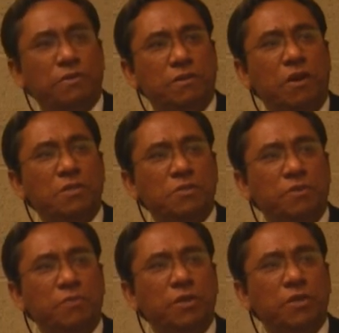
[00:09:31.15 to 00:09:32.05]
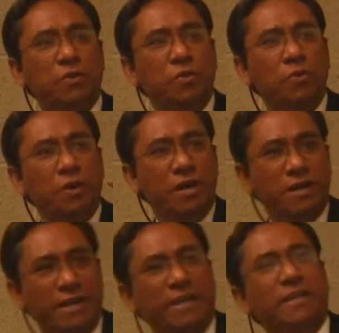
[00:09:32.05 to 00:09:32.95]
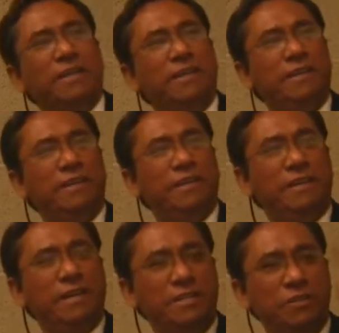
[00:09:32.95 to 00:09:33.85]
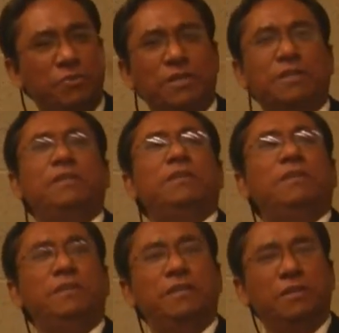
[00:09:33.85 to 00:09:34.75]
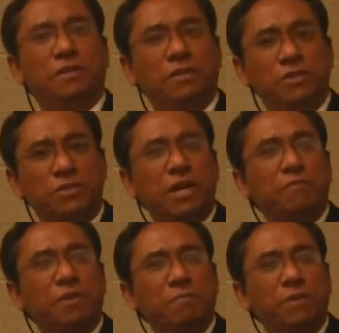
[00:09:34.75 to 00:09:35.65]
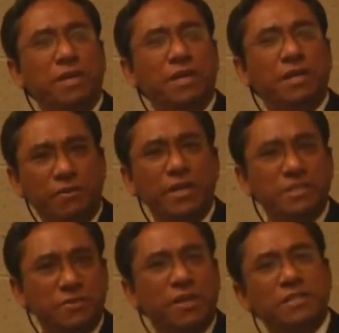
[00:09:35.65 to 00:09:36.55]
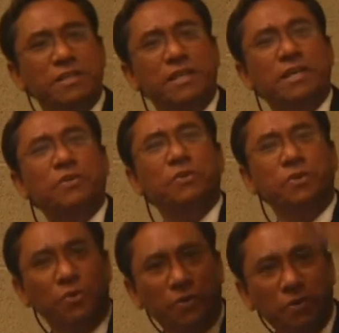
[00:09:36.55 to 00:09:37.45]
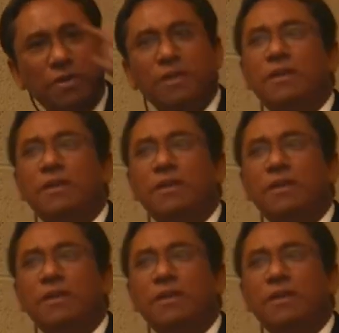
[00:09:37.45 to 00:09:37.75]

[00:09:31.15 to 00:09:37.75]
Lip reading: It comes from the word curare, Latin word. You start with the beginning, a race, right? And then you go.